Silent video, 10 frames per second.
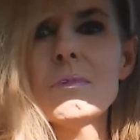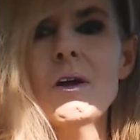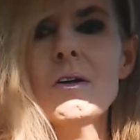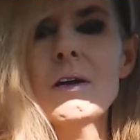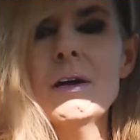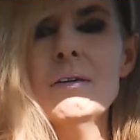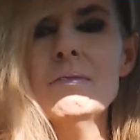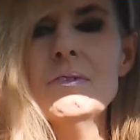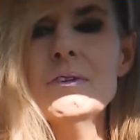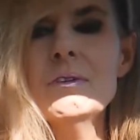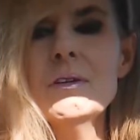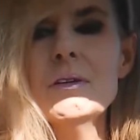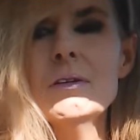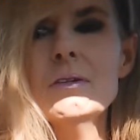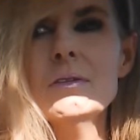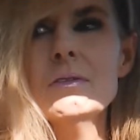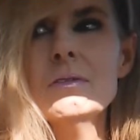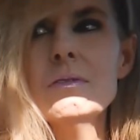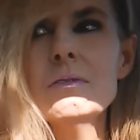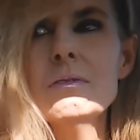our comfort
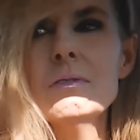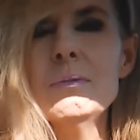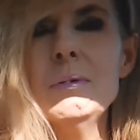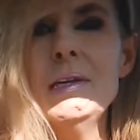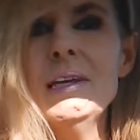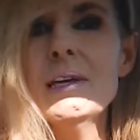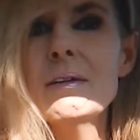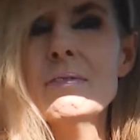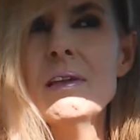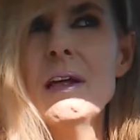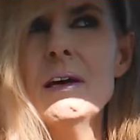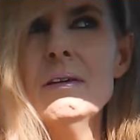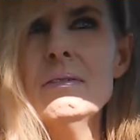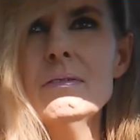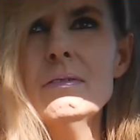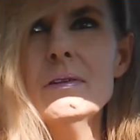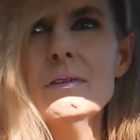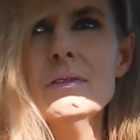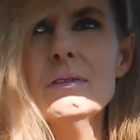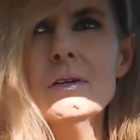is the meaning of life
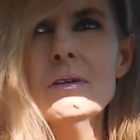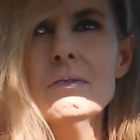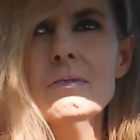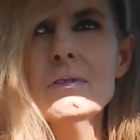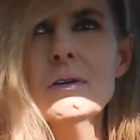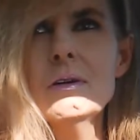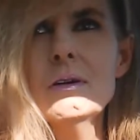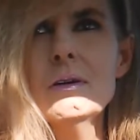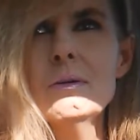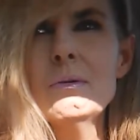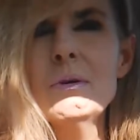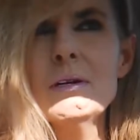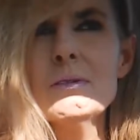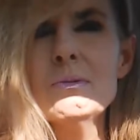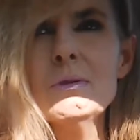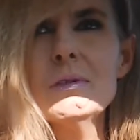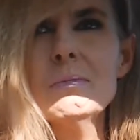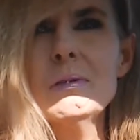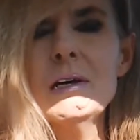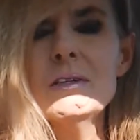and stuff. Whereas when the
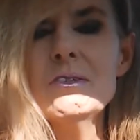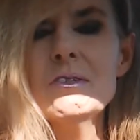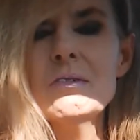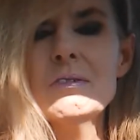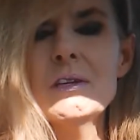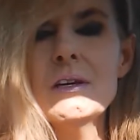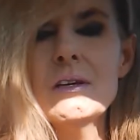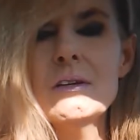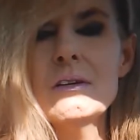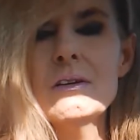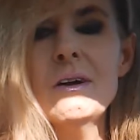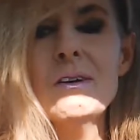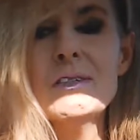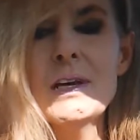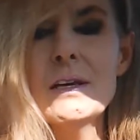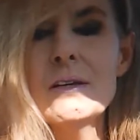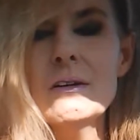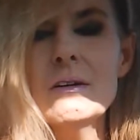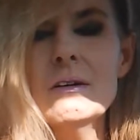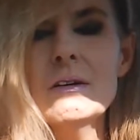blinders are
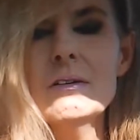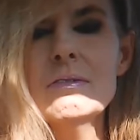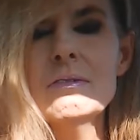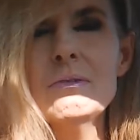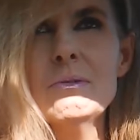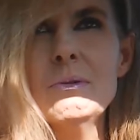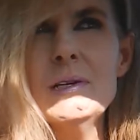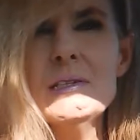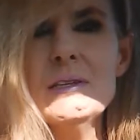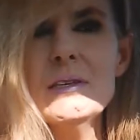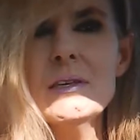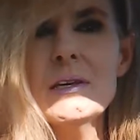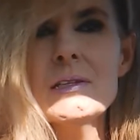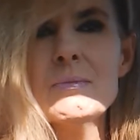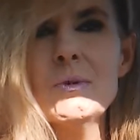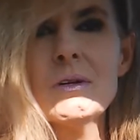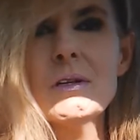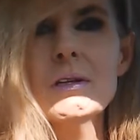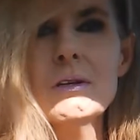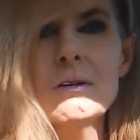taken off, we see things more
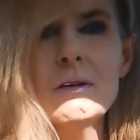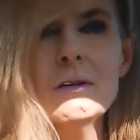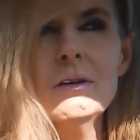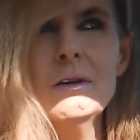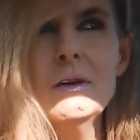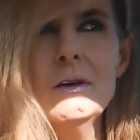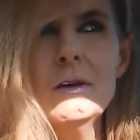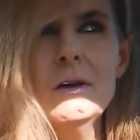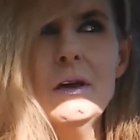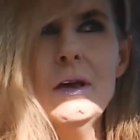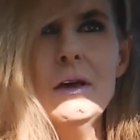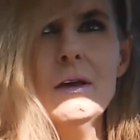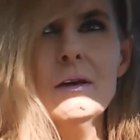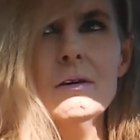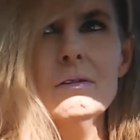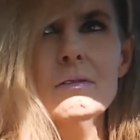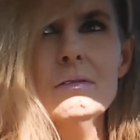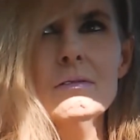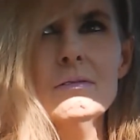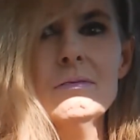clearly. And
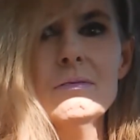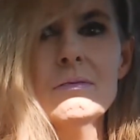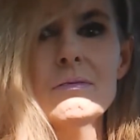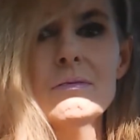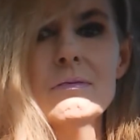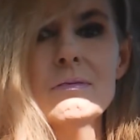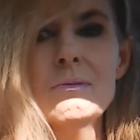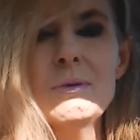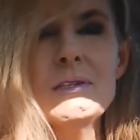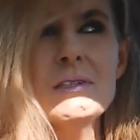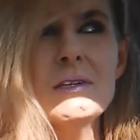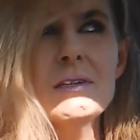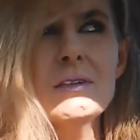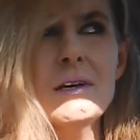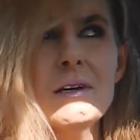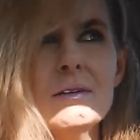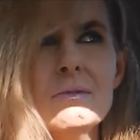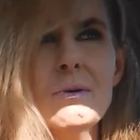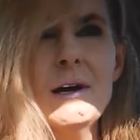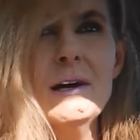we see that,
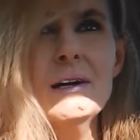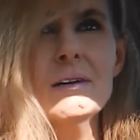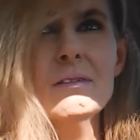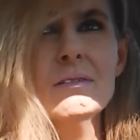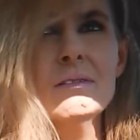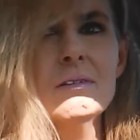wow,